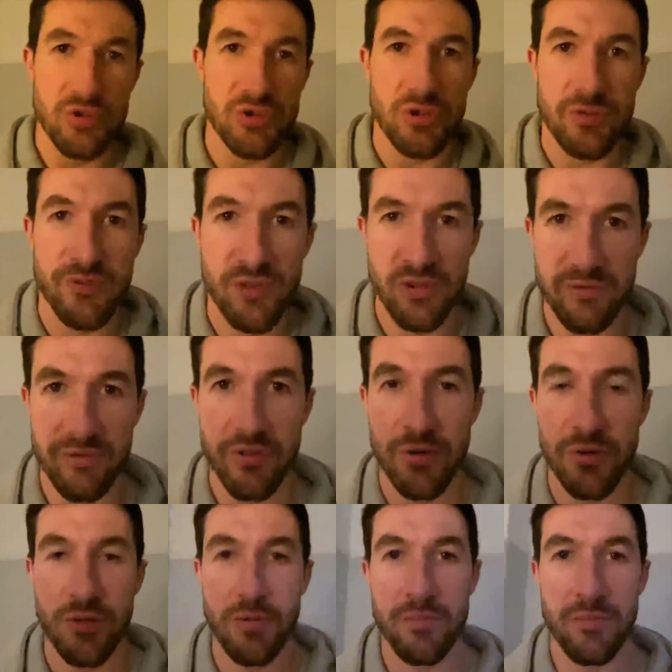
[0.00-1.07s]
stuff I love doing
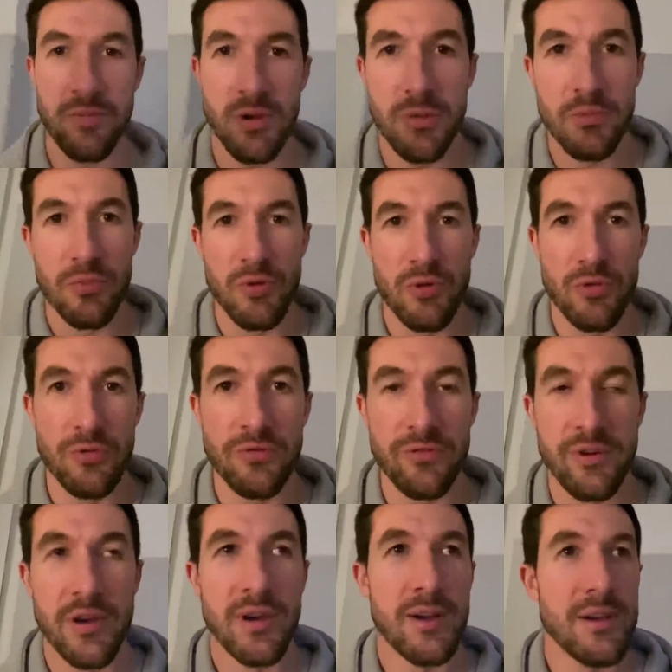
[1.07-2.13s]
on, on Move.
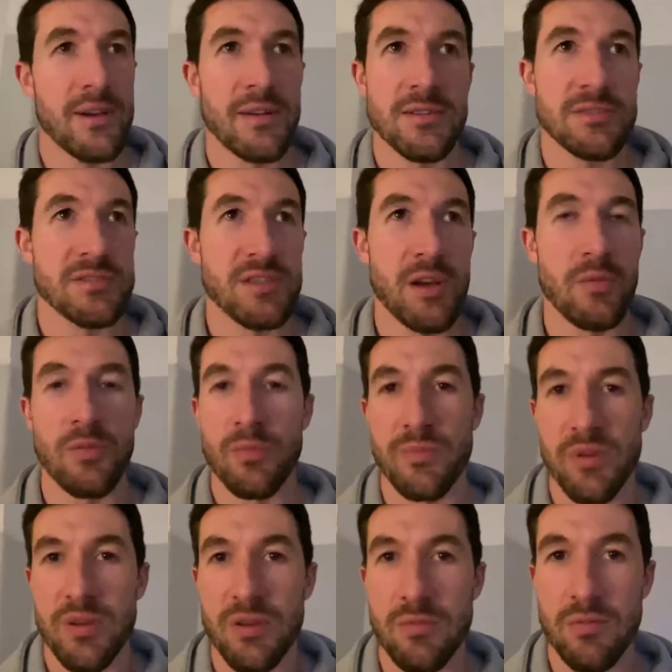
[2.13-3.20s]
Just helping
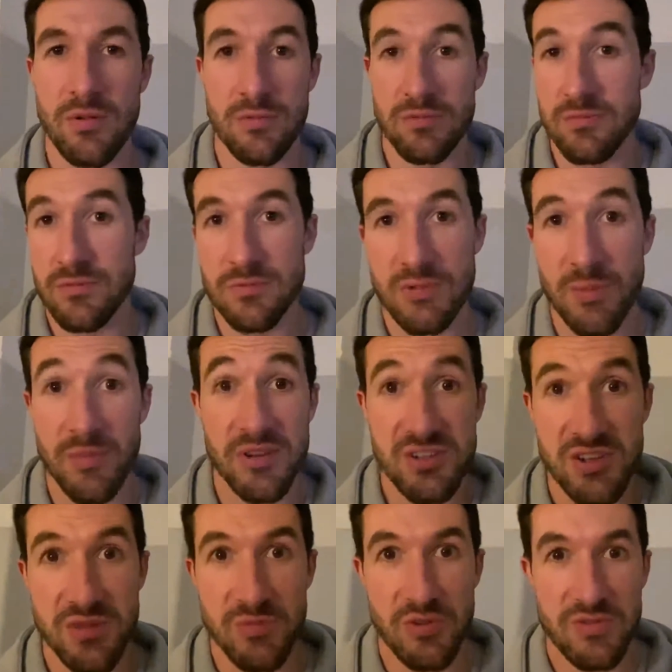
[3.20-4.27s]
be, well, the mission
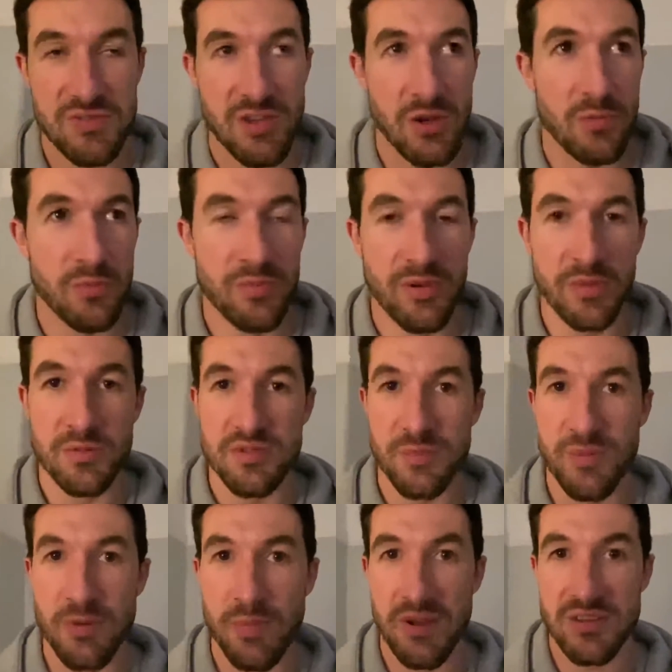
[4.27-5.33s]
of Move is helping people to be
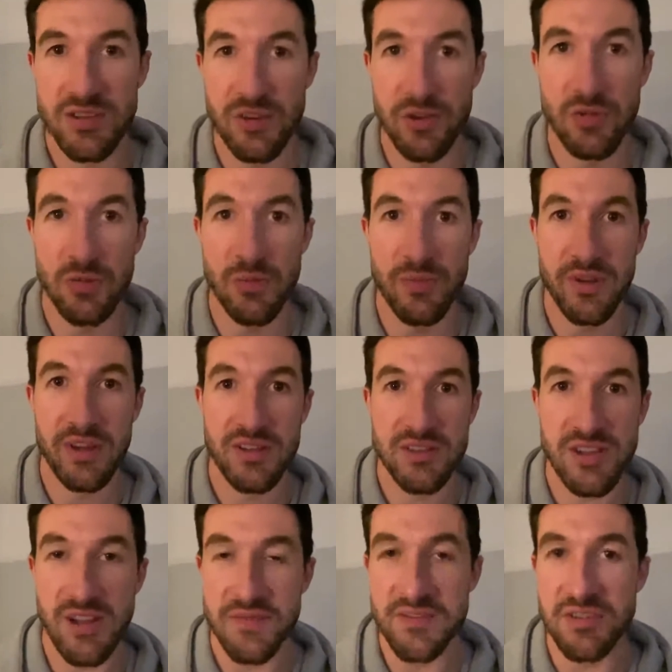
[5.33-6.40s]
better human beings and
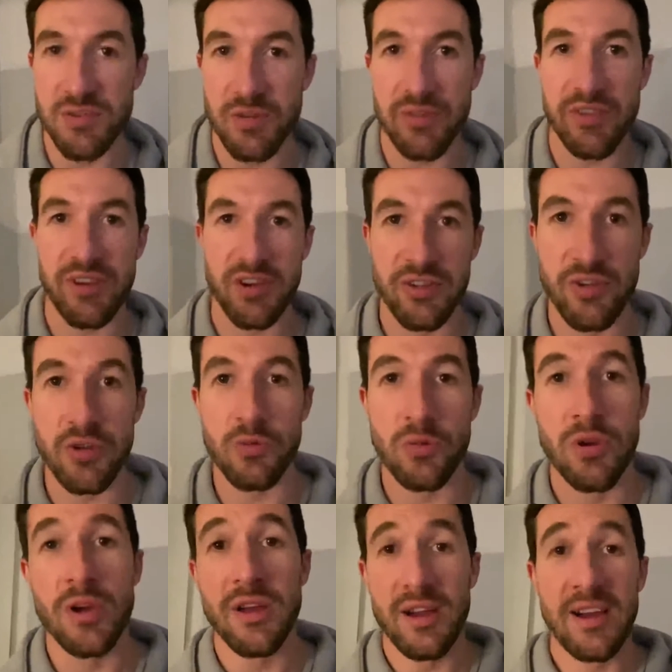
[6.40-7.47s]
every single thing I do
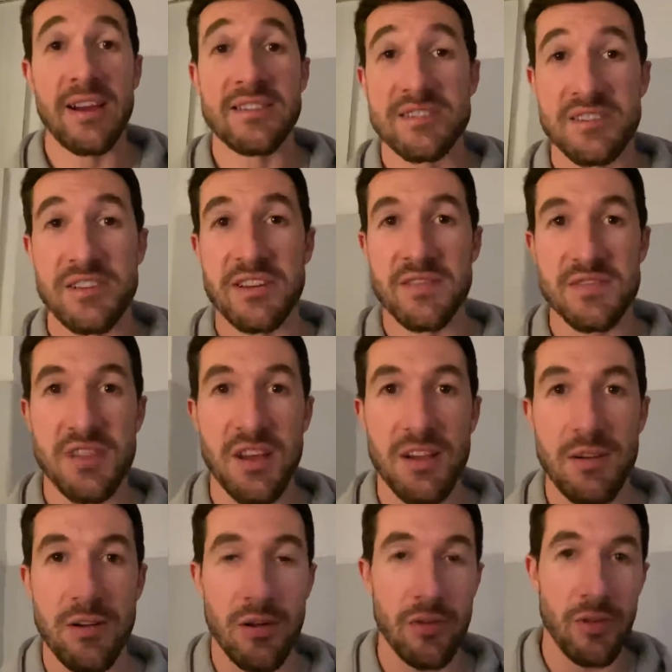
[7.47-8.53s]
achieves that
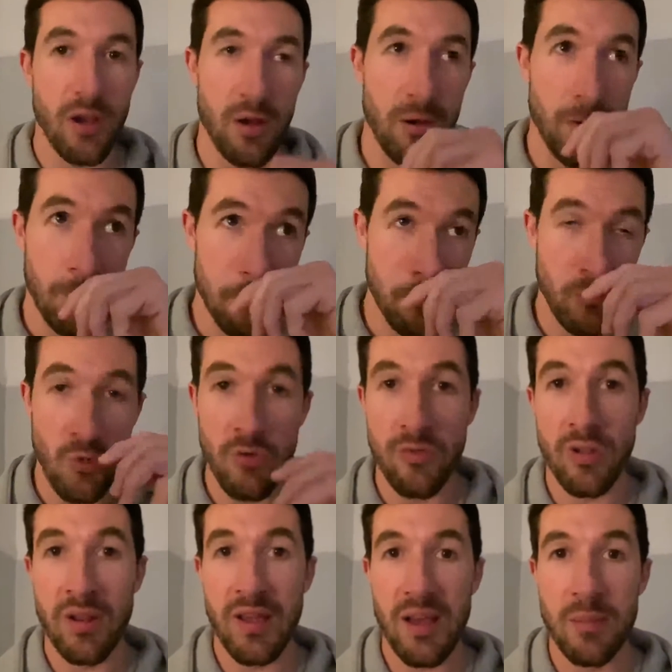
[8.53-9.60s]
on our Move
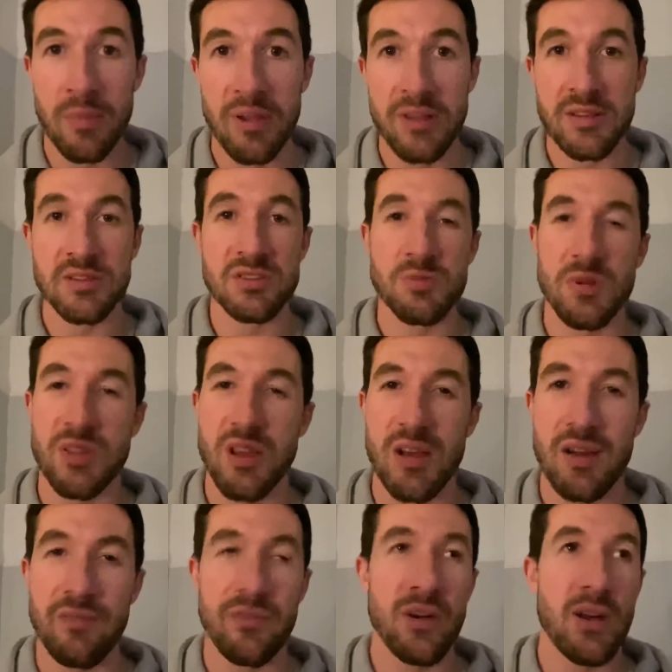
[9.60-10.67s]
Online meetings where they
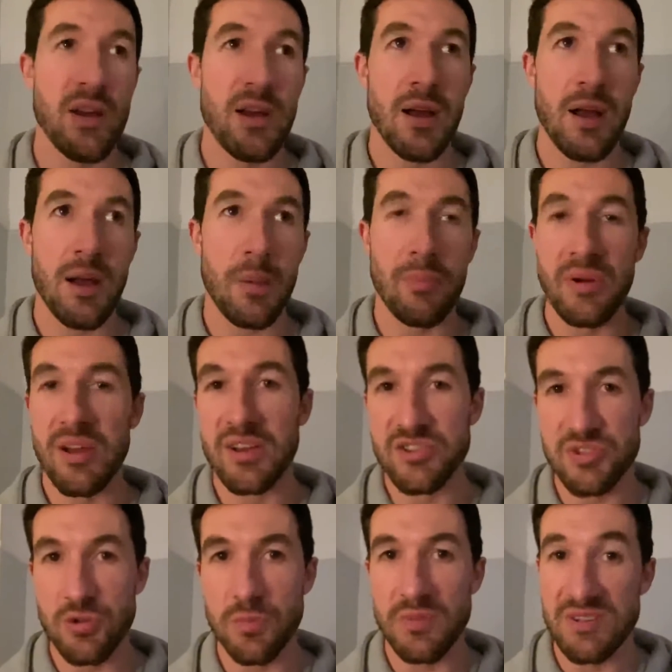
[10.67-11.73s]
have a personal
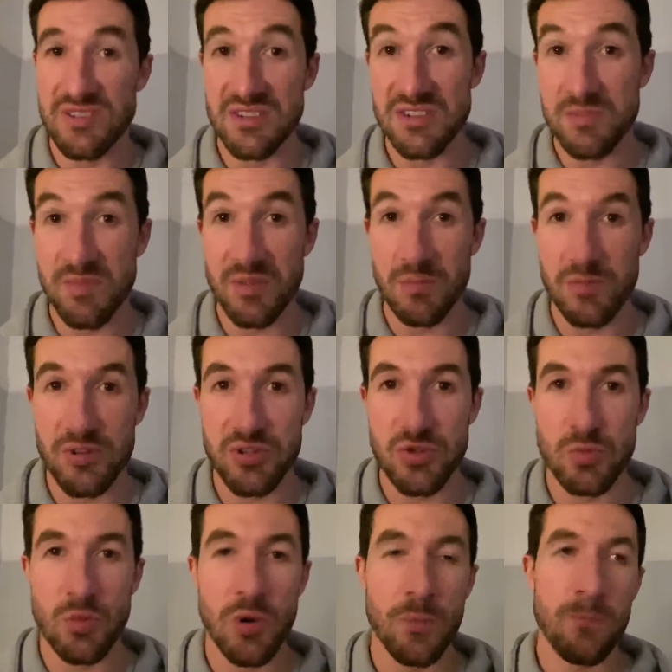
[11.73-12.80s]
business meeting with
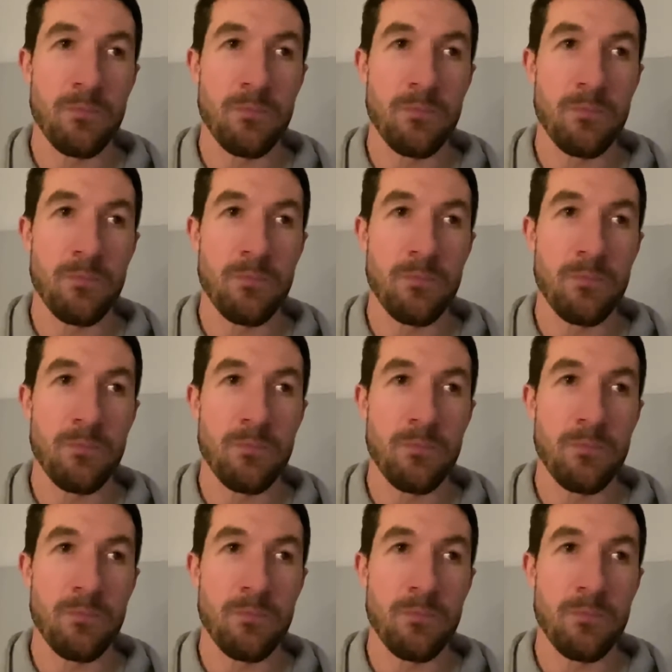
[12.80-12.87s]
someone